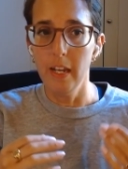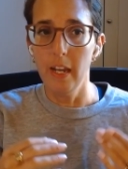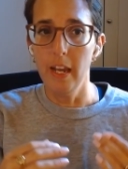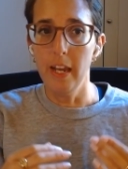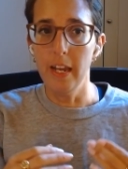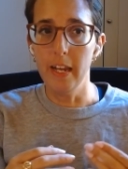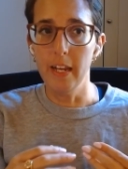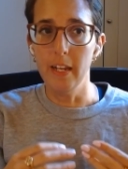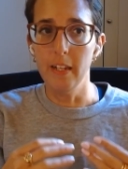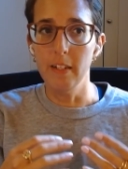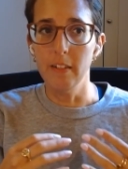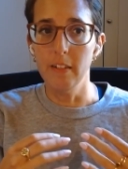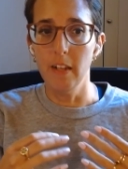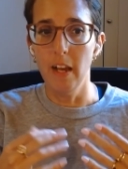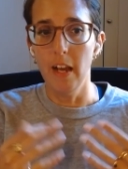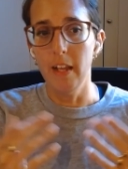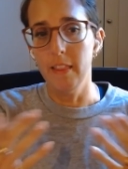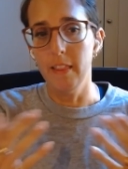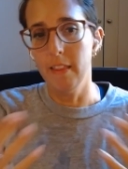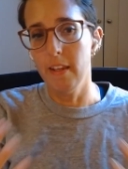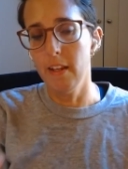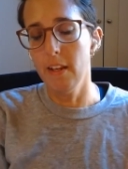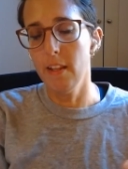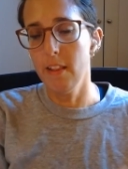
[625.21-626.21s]
And at
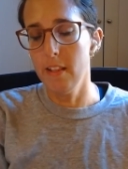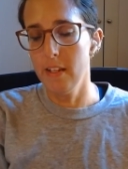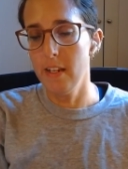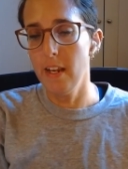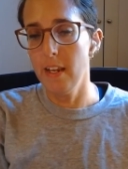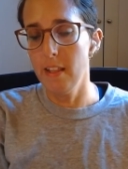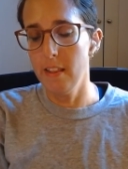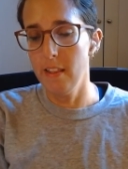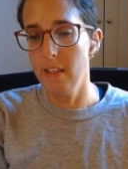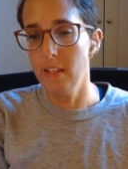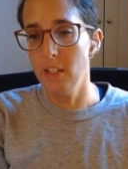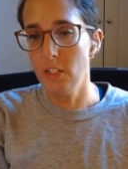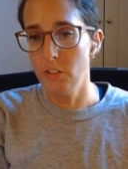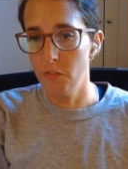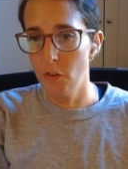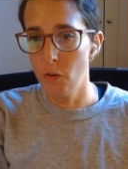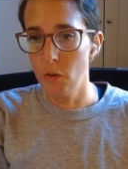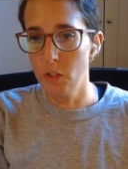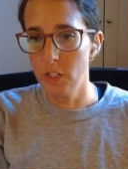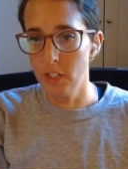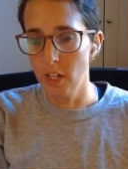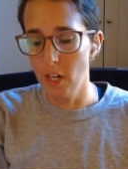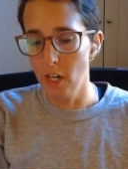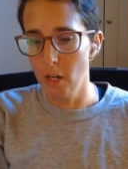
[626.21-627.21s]
the end of the day, these
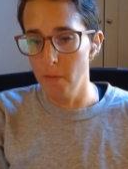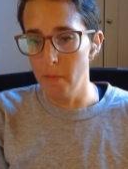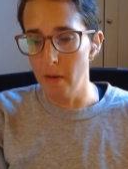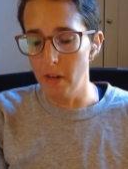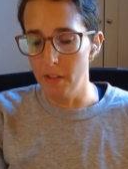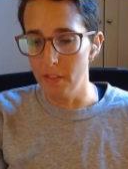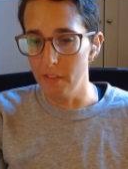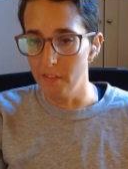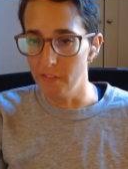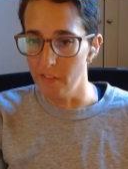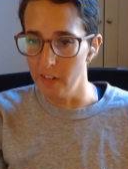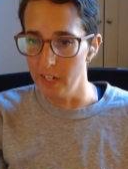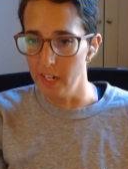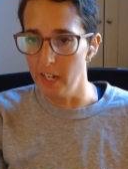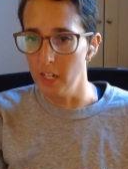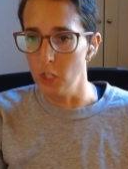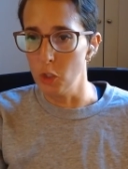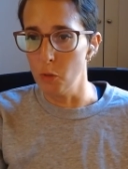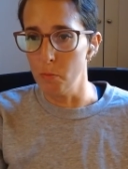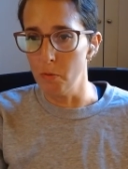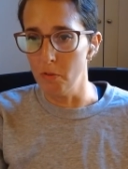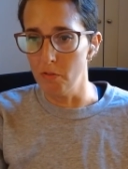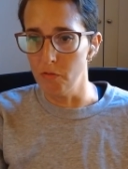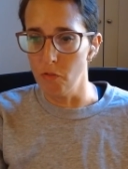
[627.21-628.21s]
folks care about the
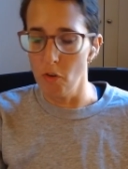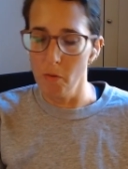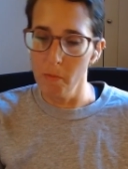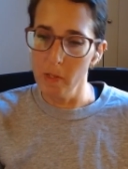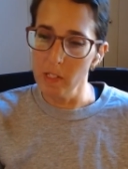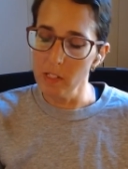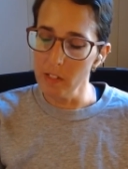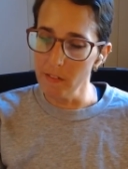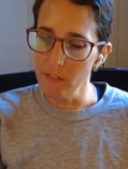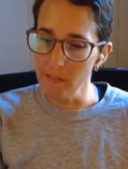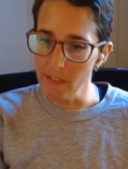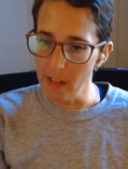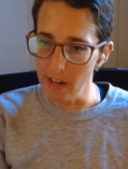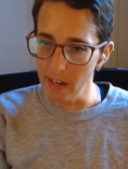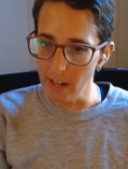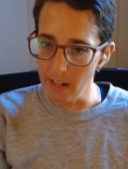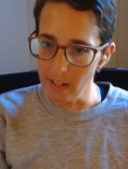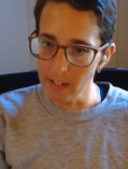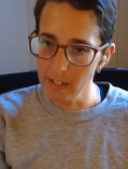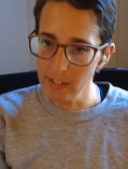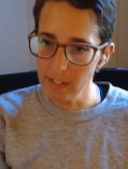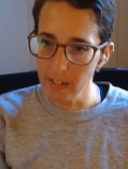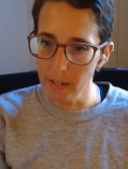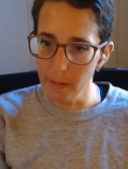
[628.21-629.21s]
financial performance of that
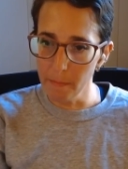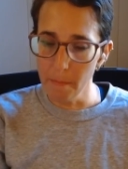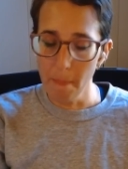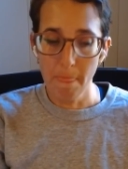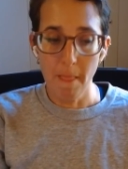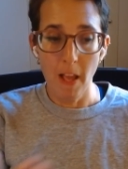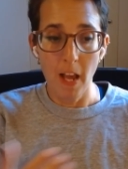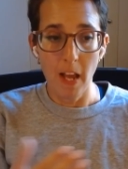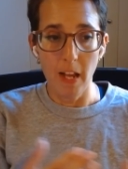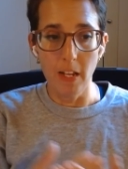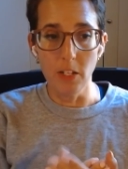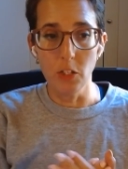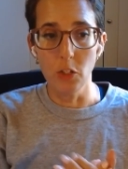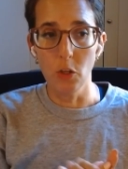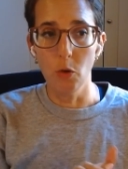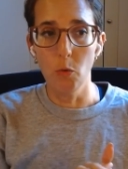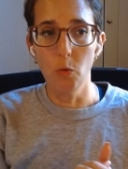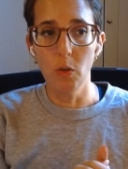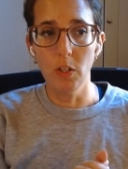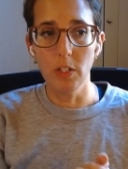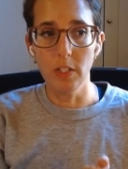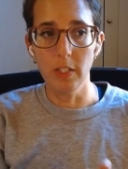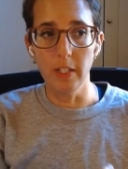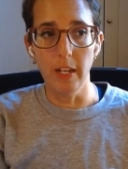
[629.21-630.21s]
asset. And so
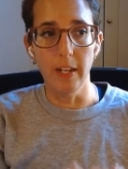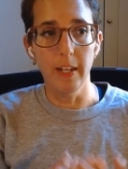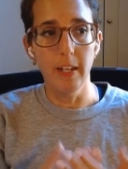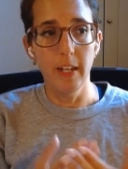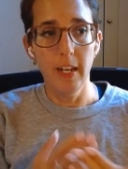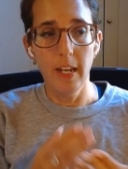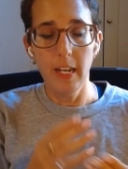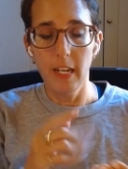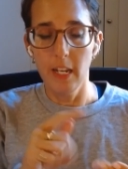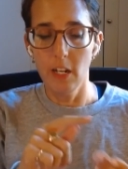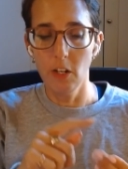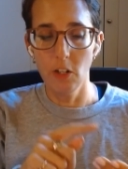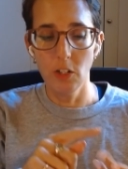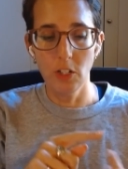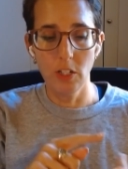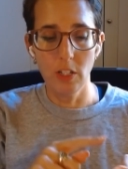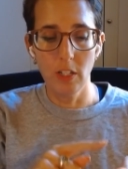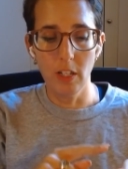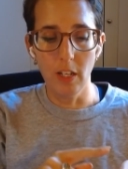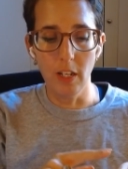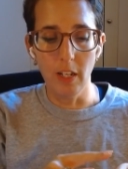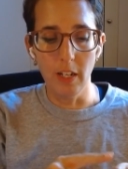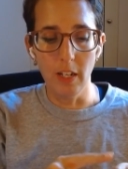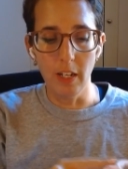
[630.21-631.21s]
we'll say, here's
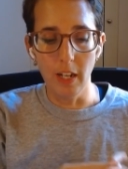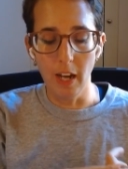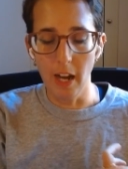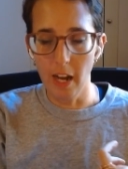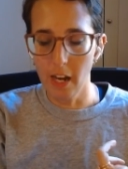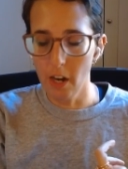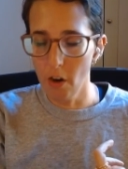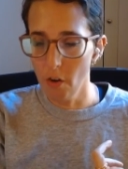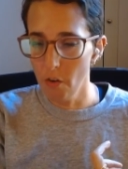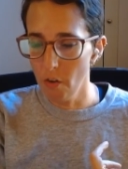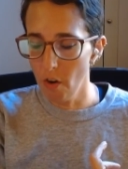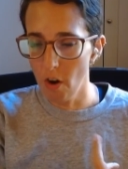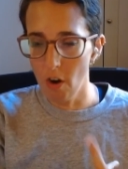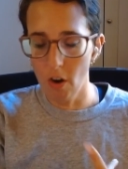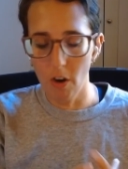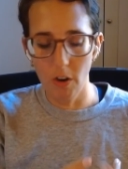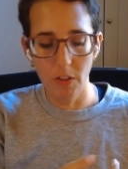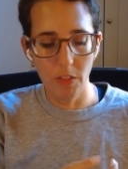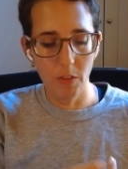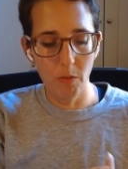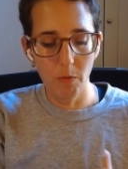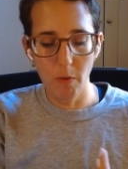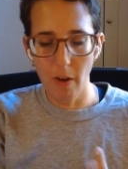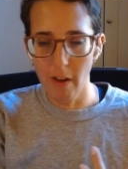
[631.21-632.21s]
the
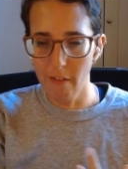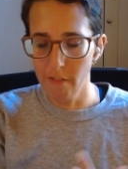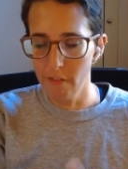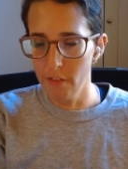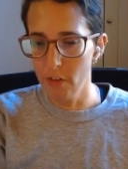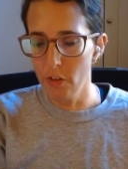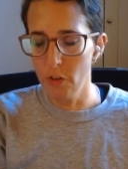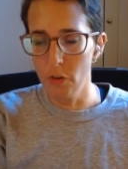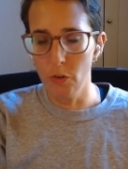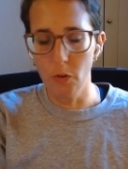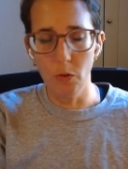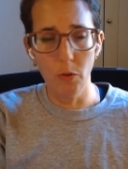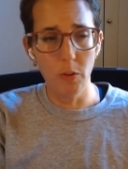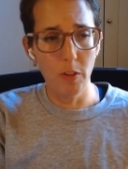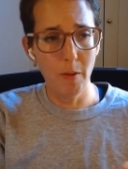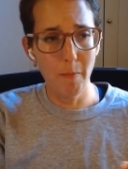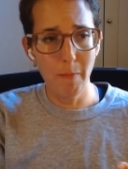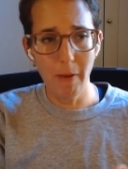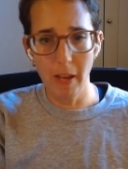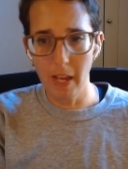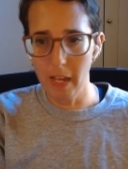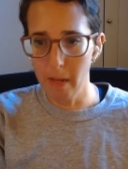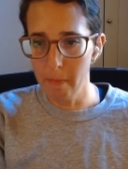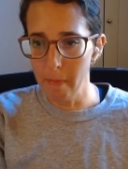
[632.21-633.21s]
IRR, the revenue, the
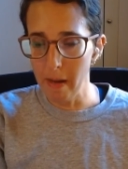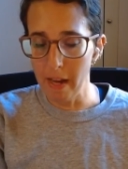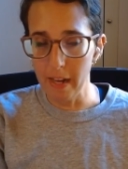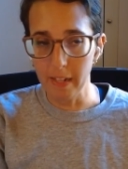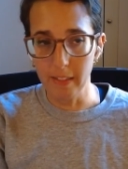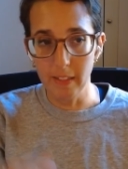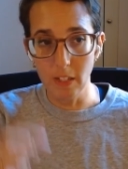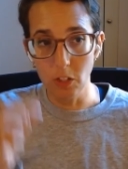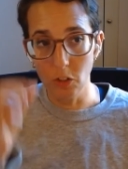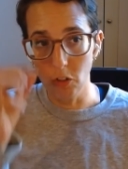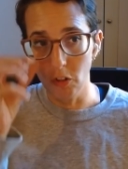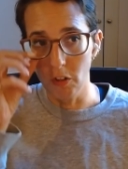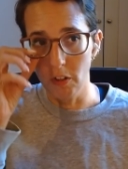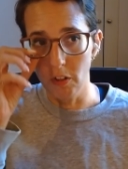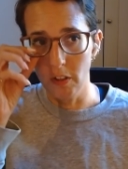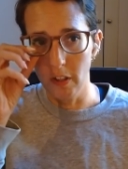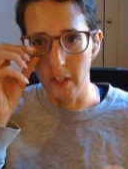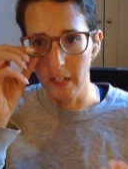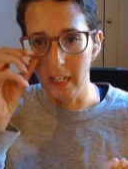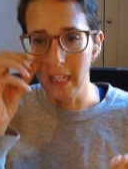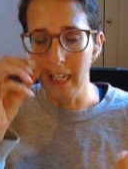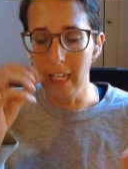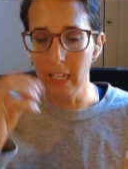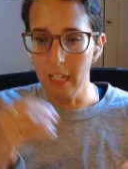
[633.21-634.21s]
payback. These are the
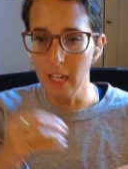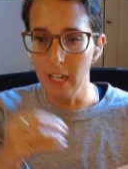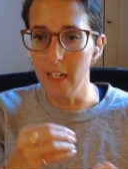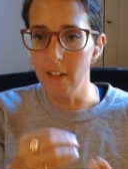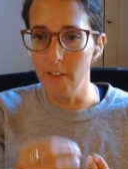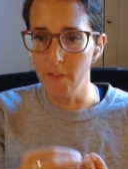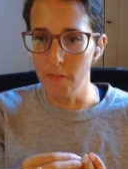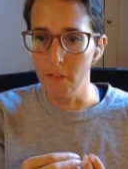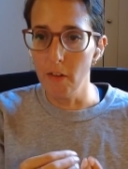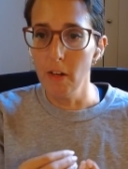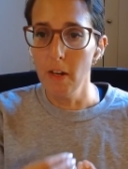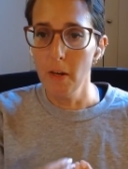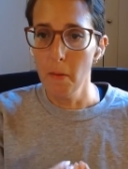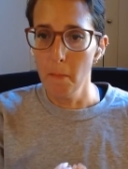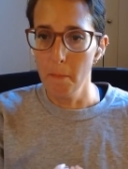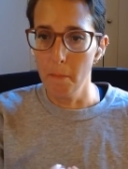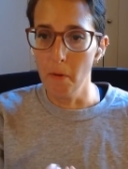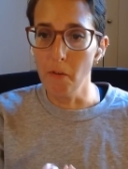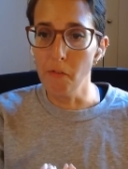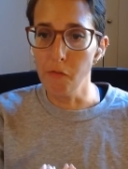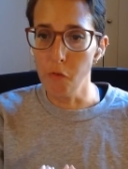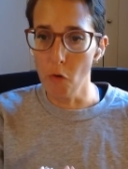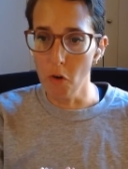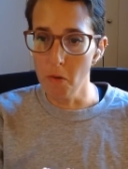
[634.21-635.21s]
key kind of
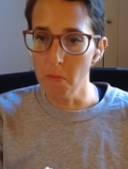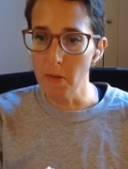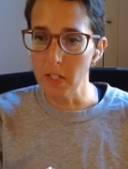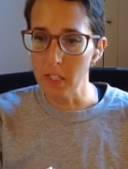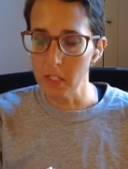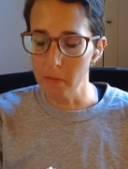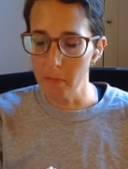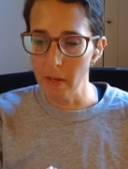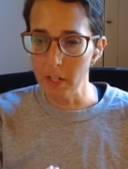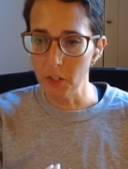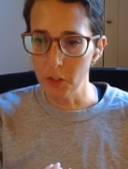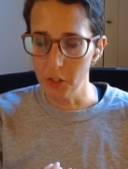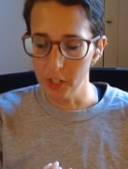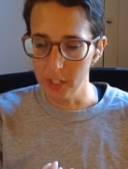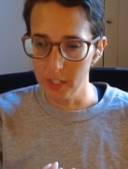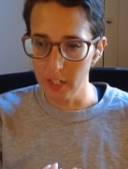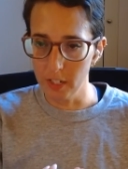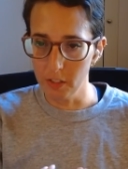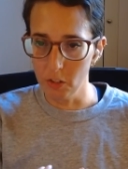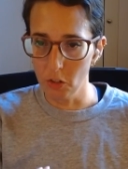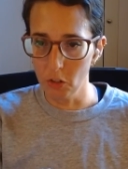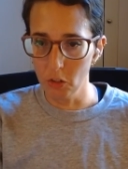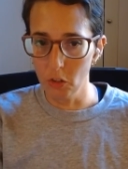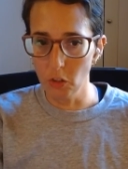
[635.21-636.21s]
performance metrics
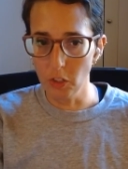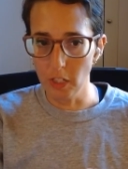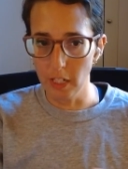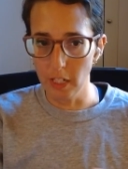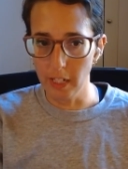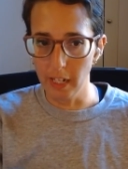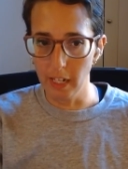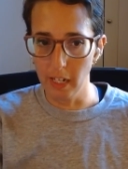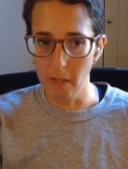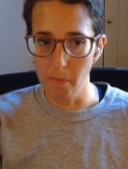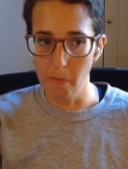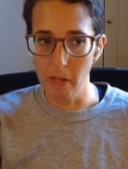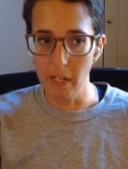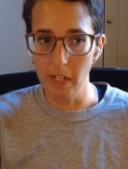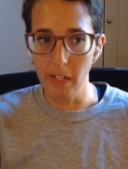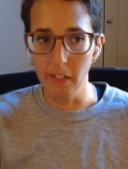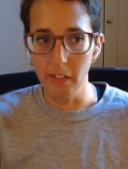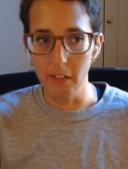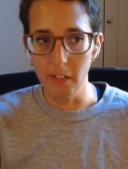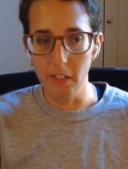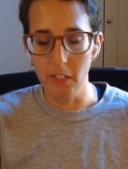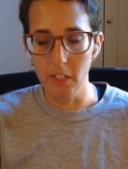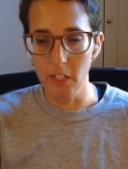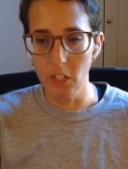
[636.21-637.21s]
that they're looking at in making
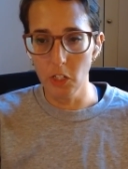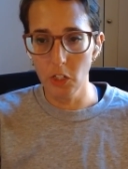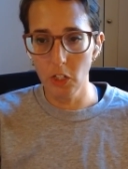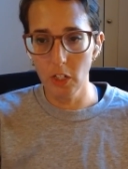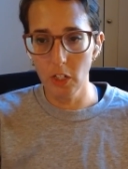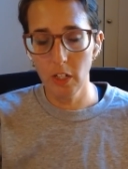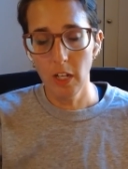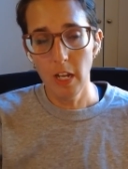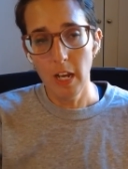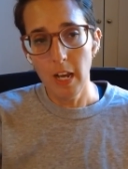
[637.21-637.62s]
a decision.